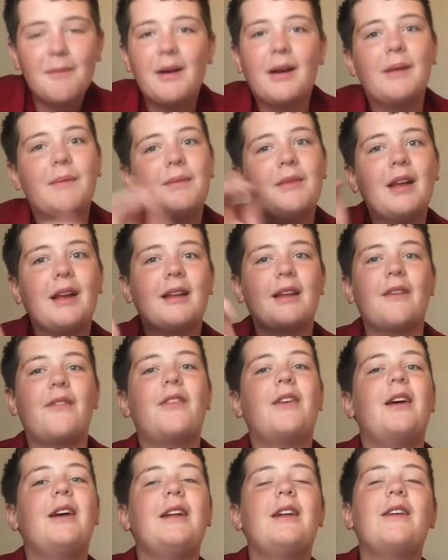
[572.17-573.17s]
Yeah,
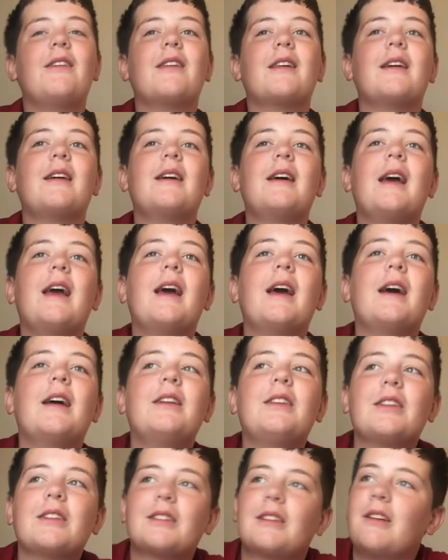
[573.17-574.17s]
definitely do that.
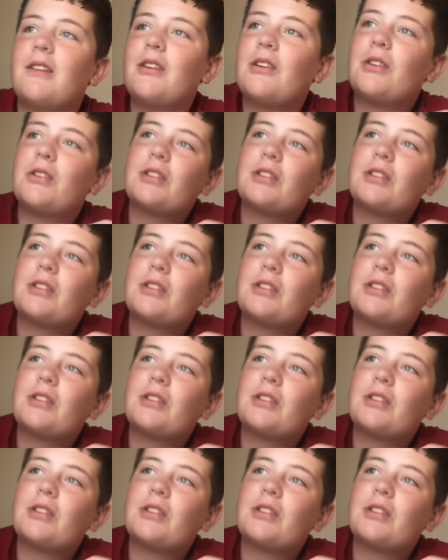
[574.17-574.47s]
And just a little